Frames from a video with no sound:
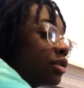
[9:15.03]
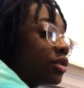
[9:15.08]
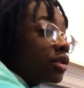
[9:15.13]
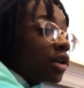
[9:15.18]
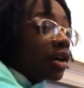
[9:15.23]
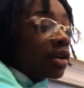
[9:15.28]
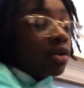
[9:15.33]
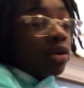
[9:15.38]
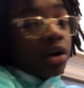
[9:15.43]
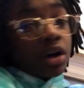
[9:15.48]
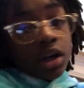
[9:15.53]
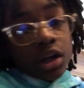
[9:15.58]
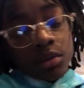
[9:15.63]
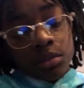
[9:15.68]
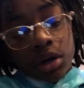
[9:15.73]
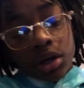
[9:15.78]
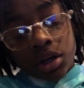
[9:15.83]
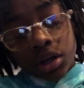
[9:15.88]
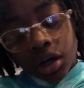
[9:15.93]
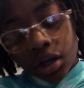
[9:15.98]
It's like, no,
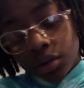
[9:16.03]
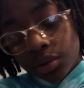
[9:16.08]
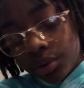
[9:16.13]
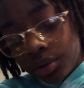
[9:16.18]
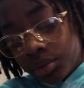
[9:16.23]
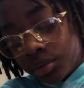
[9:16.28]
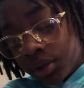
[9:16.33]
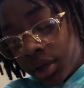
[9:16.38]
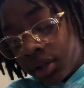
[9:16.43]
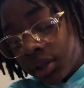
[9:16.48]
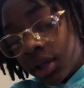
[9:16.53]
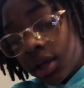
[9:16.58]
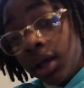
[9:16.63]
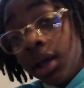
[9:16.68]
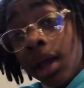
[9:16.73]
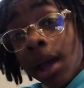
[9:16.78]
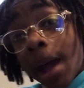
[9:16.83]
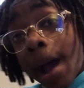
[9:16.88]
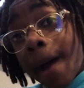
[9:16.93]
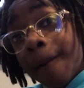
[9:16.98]
everybody not loyal like that.
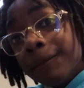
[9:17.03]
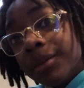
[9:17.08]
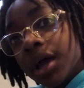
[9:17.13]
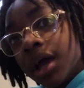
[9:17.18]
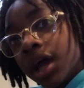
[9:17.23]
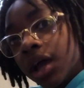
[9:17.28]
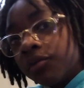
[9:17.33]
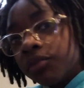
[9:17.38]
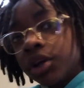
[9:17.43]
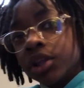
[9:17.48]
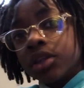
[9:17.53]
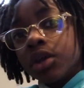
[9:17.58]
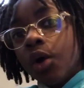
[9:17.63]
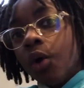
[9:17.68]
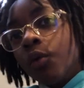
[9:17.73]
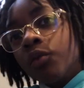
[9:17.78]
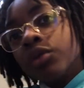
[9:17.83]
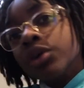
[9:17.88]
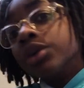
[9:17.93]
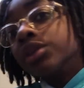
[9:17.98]
I'm going to have a,
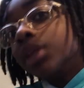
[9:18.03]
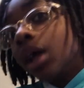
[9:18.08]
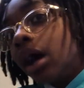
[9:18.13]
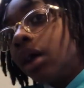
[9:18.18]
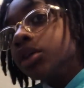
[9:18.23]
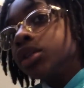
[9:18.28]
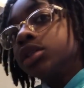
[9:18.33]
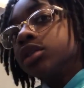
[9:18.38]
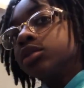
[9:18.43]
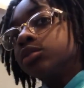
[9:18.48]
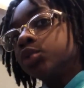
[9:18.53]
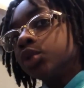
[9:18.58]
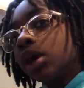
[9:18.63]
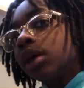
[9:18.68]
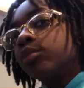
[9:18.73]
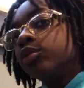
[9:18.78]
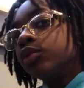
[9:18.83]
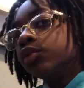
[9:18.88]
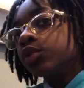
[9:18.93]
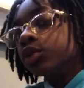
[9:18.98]
over a 1,000
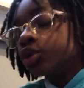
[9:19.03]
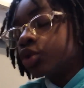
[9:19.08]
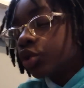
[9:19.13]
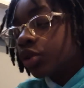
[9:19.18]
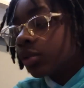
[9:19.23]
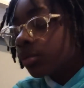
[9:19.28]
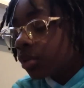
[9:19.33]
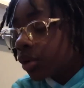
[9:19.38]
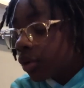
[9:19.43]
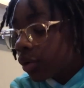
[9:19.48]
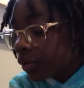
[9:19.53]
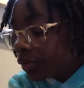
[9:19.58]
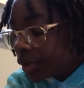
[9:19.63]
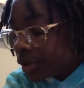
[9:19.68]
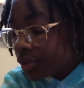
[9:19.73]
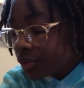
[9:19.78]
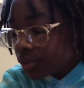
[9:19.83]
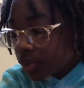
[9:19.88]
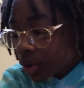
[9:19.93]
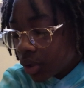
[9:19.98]
subscribers for sure, bro. If
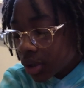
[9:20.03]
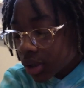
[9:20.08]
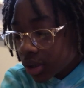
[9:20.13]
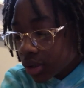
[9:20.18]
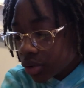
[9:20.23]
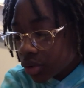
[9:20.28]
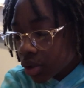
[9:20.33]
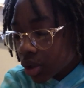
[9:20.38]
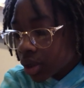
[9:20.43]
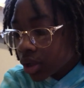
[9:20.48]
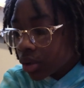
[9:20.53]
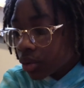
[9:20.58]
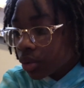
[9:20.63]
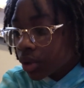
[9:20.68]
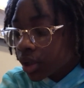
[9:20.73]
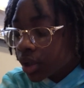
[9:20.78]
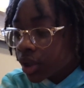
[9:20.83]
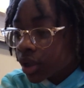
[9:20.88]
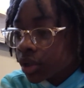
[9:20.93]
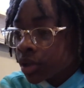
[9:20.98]
he's vlogging, you already know
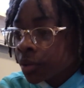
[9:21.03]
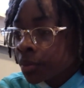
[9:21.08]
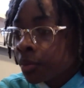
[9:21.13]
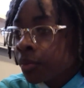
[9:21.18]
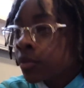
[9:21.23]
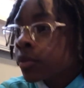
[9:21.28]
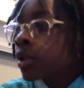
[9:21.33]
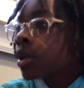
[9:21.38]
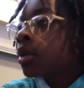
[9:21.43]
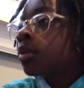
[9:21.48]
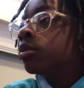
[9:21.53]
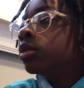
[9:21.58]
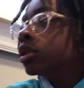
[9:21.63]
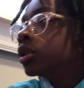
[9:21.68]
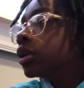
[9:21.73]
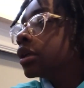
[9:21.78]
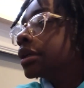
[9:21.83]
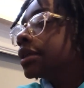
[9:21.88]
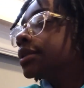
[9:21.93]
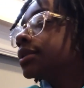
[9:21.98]
what it is. But
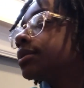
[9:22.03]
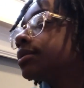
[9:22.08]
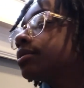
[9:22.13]
look.